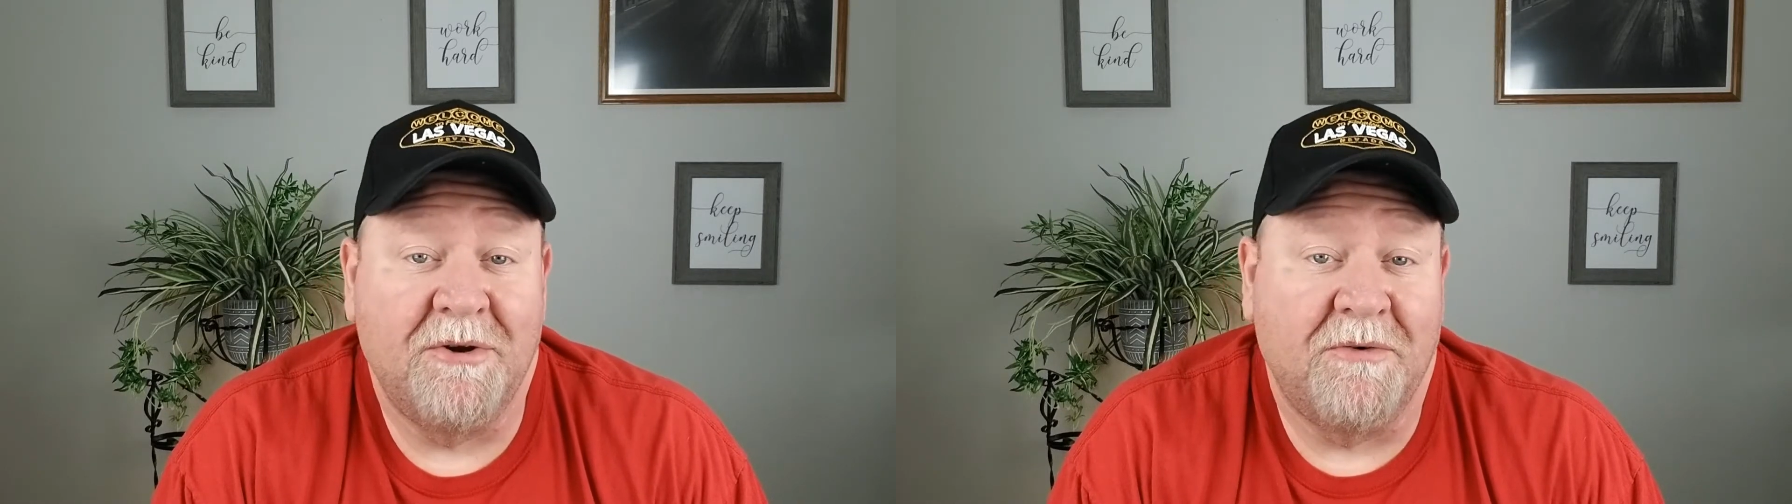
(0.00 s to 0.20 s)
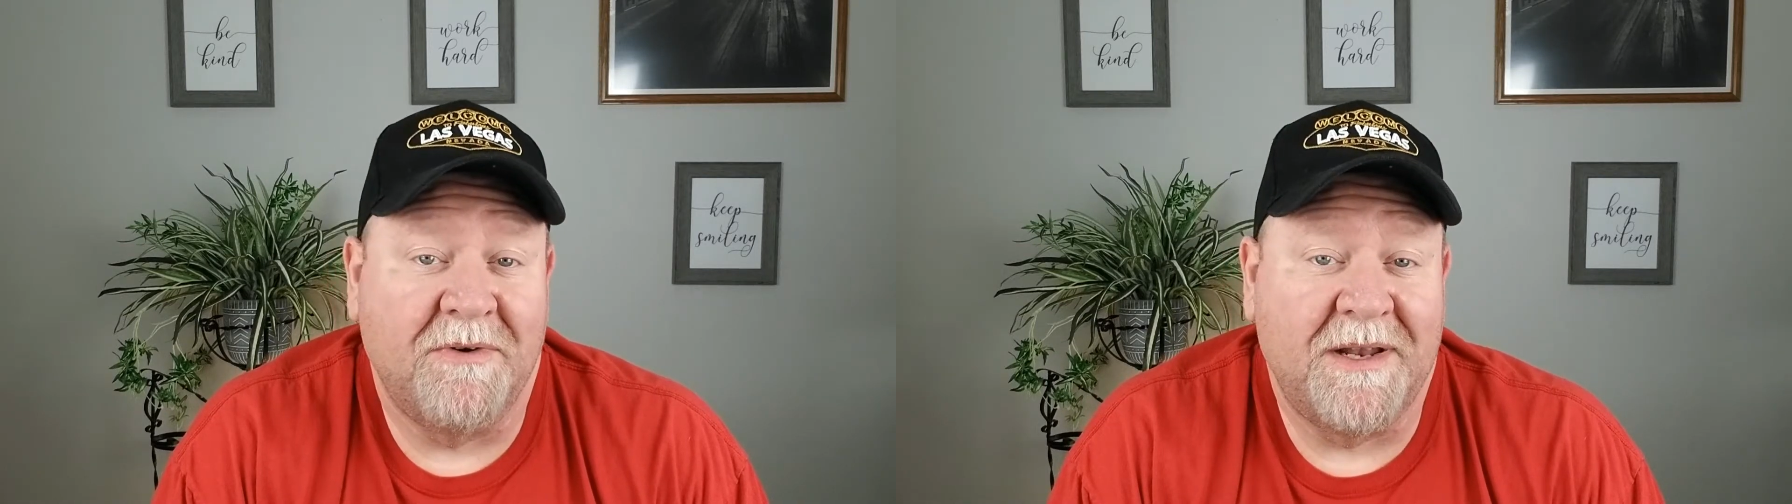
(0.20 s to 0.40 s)

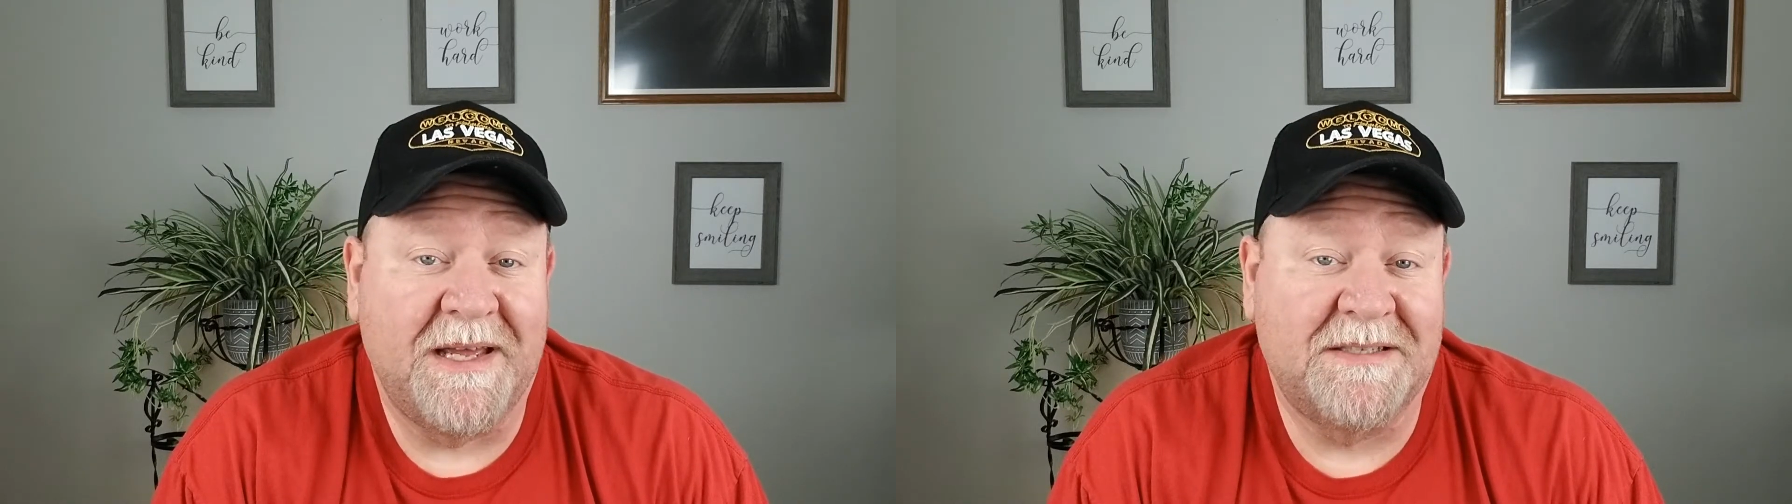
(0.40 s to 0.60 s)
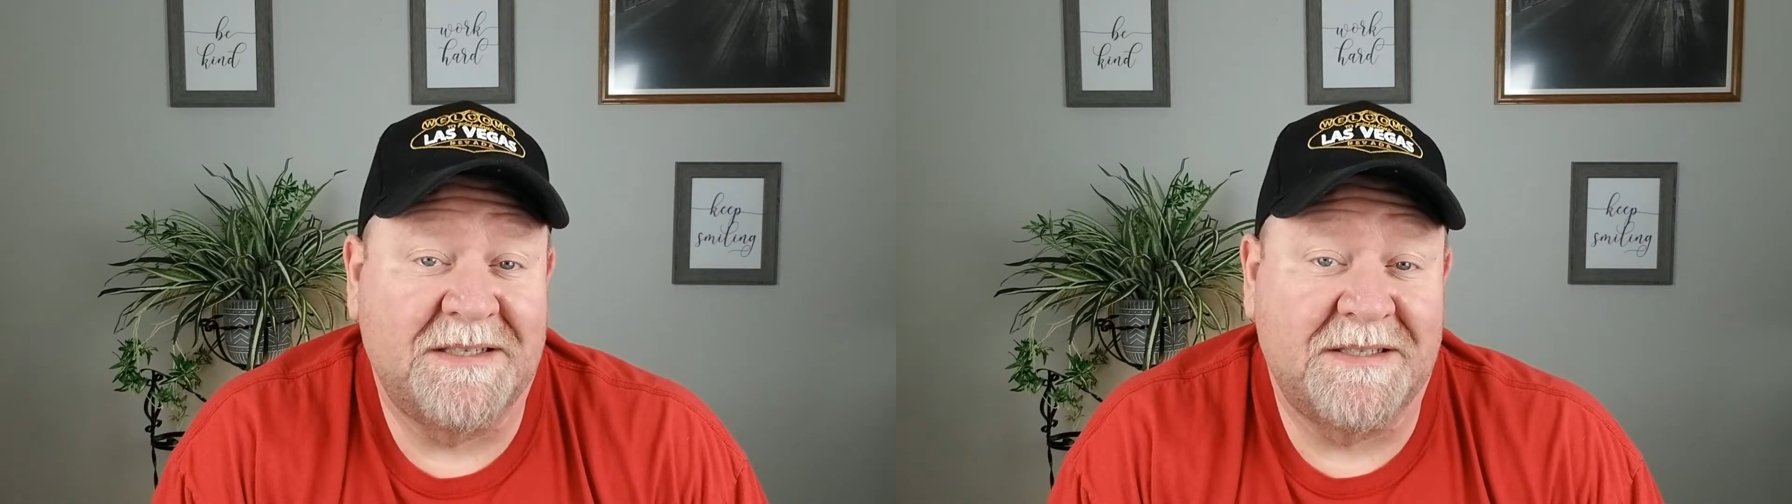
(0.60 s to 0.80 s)
over the
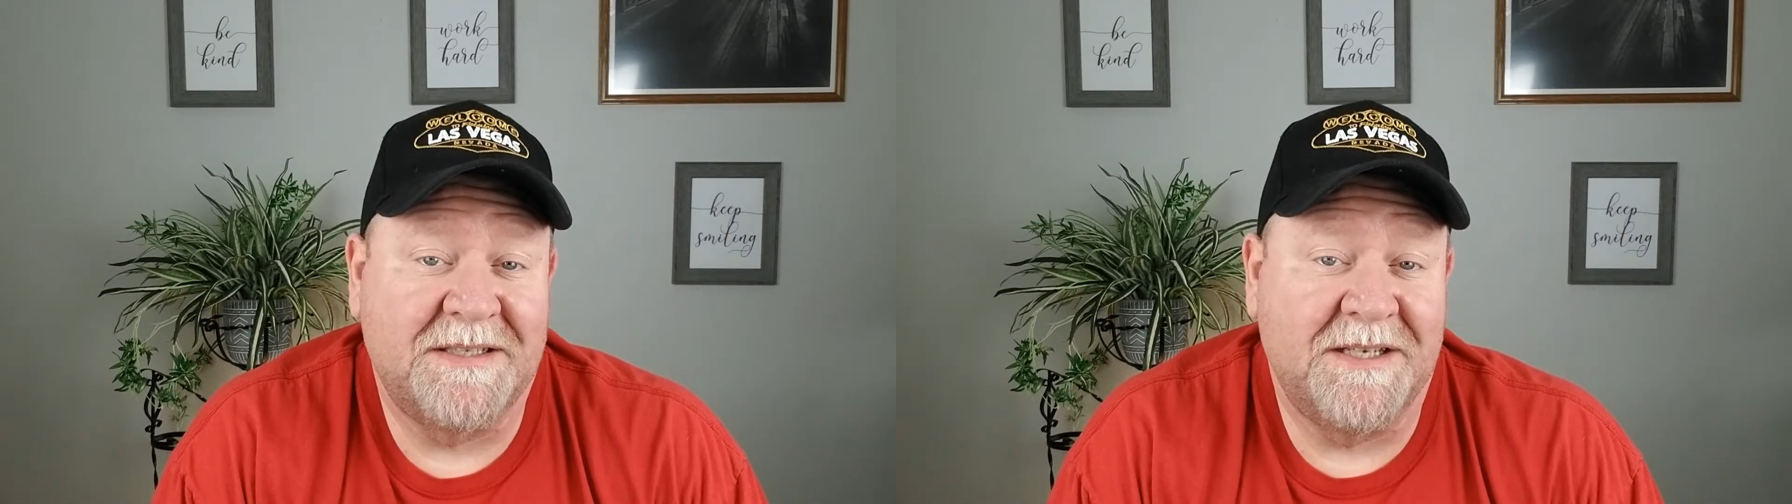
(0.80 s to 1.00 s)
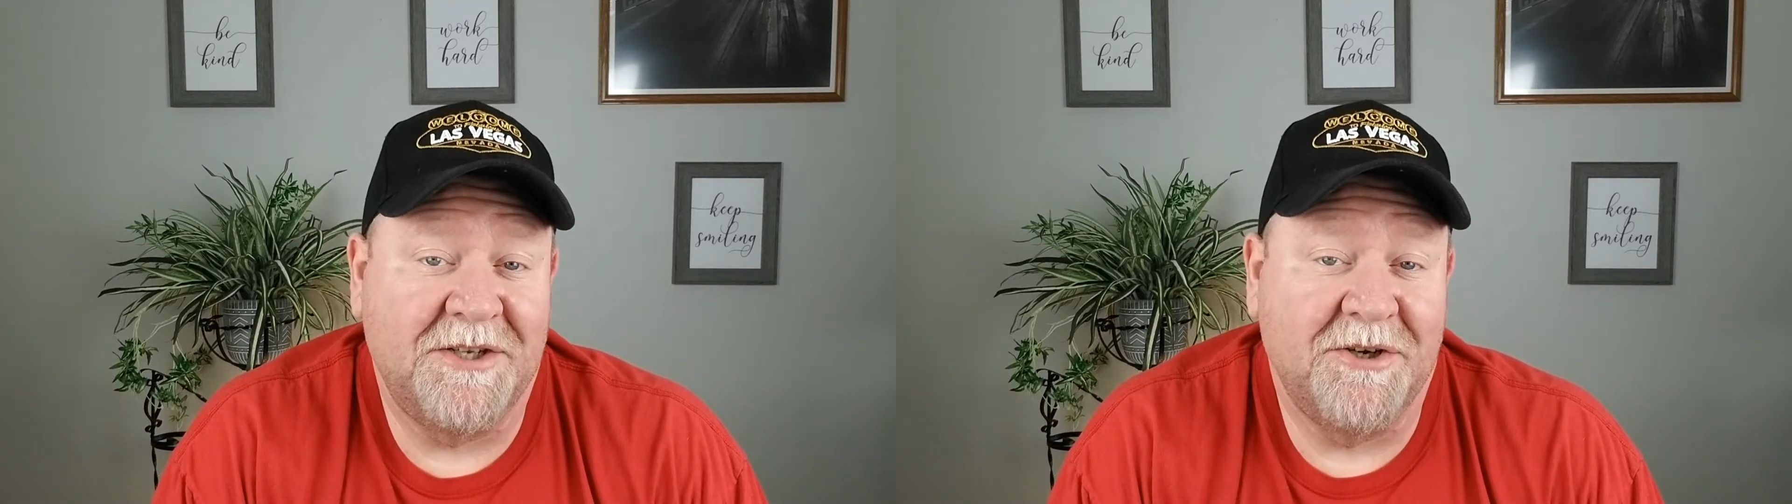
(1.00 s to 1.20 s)
last
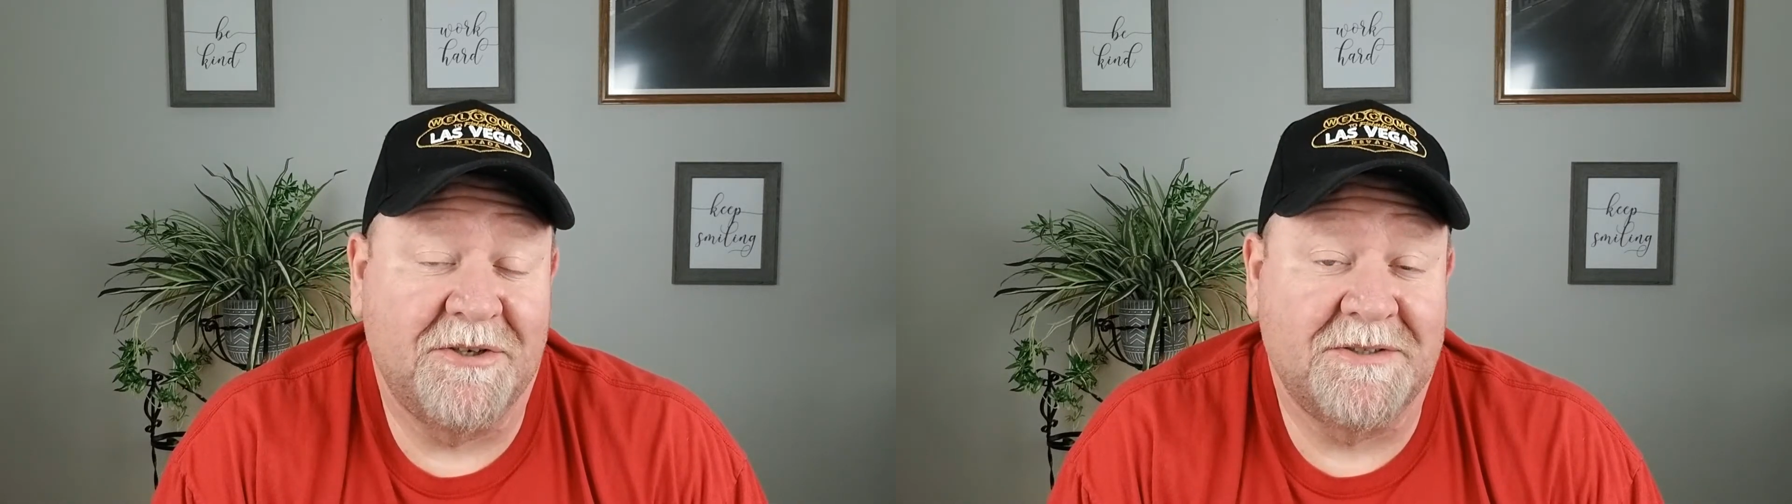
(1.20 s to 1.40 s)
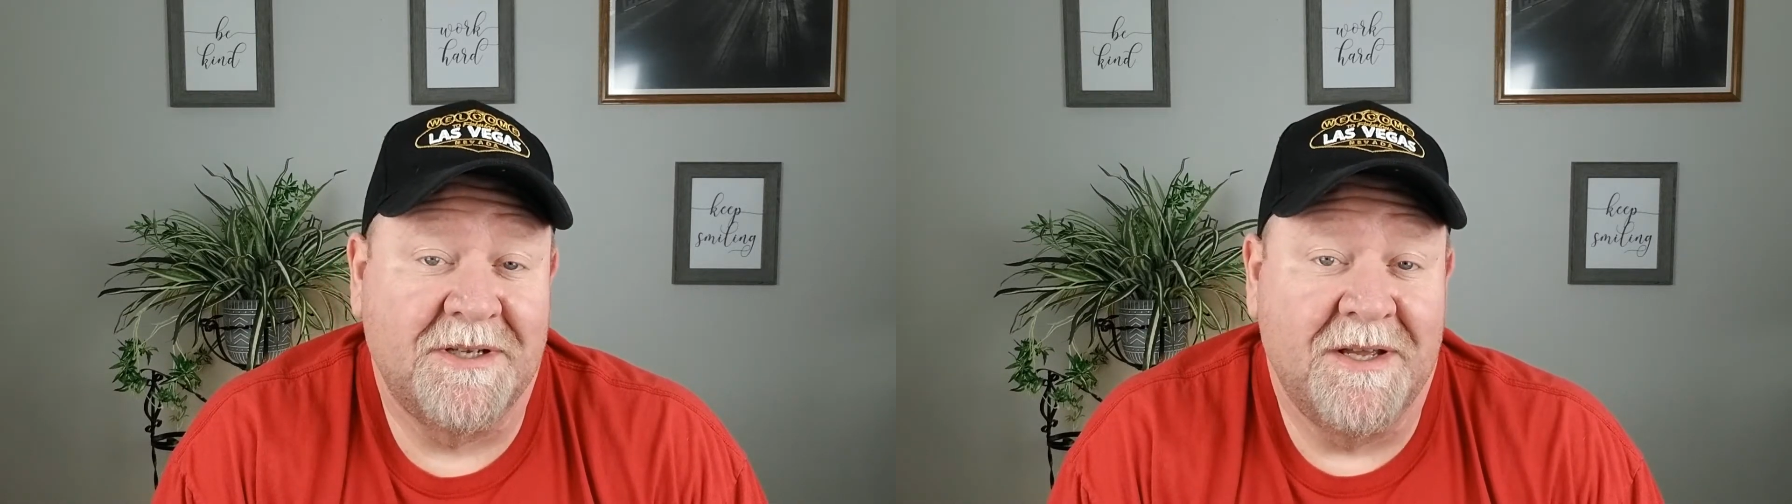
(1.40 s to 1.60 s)
16
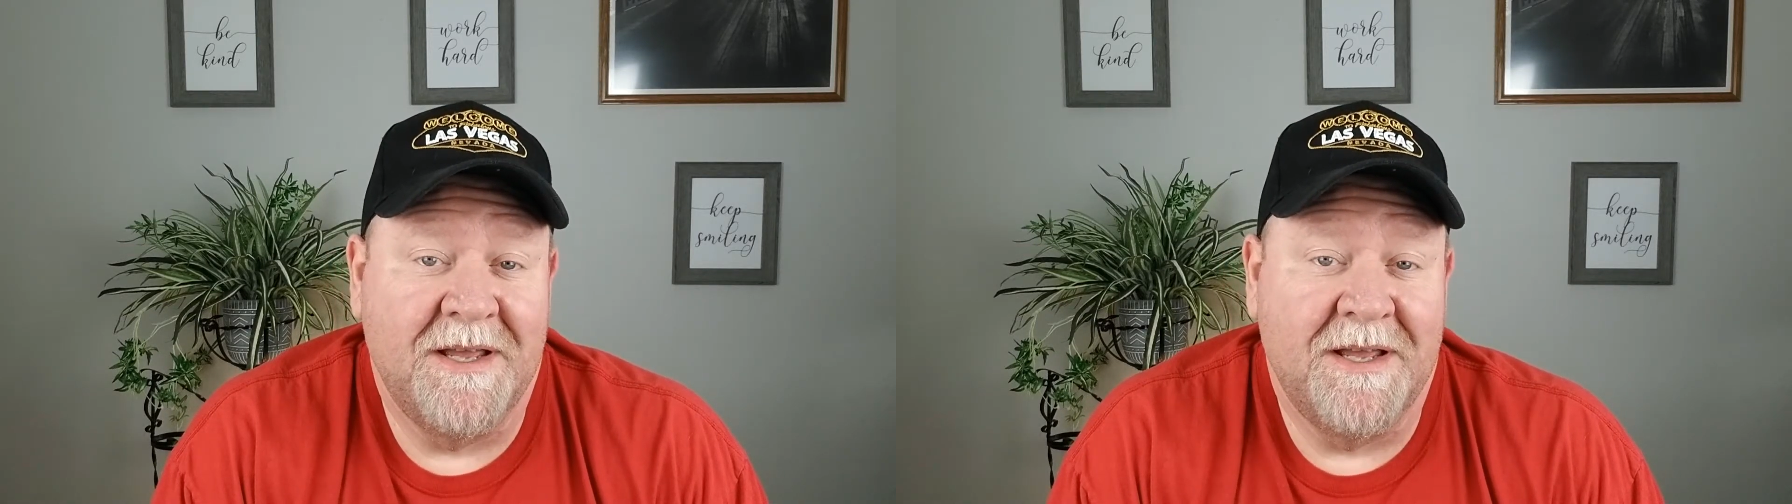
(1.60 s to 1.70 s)
years,